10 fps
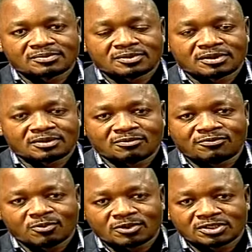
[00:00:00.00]
We thank you
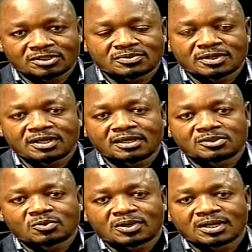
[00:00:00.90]
for watching. Today
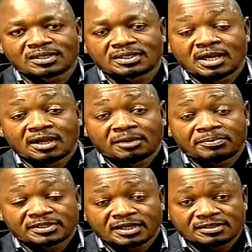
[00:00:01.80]
is World
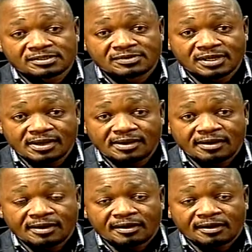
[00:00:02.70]
Hepatitis Day.